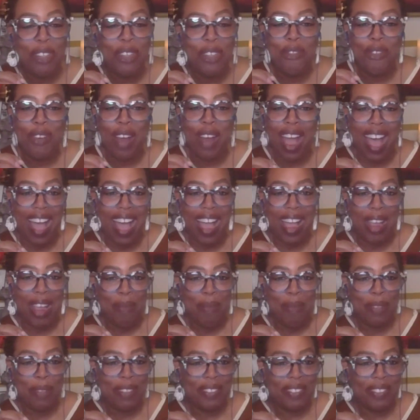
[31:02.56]
have to
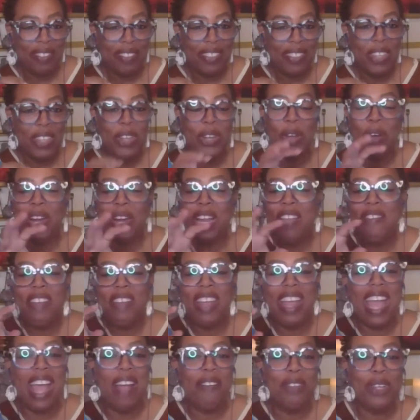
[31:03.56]
rhyme. You don't
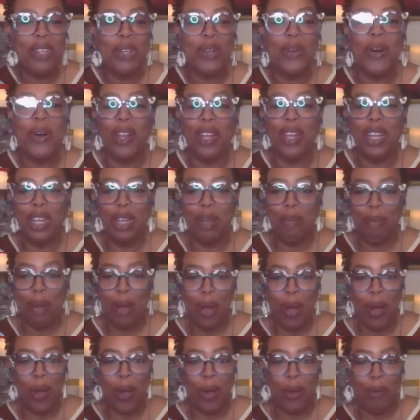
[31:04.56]
even have to call it a
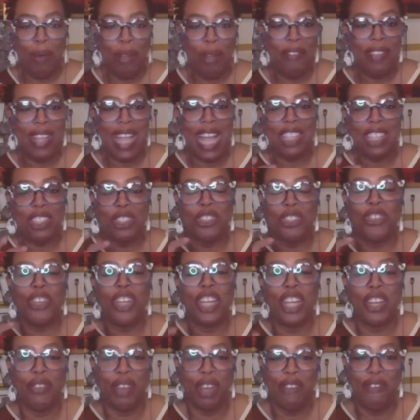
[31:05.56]
poem if that's
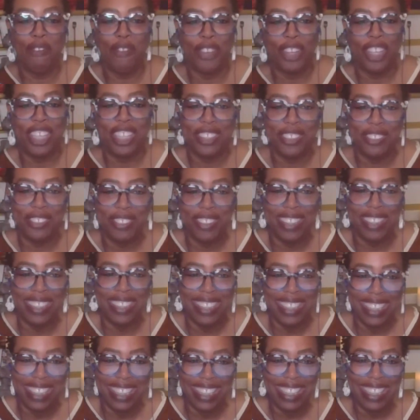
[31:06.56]
triggering for you.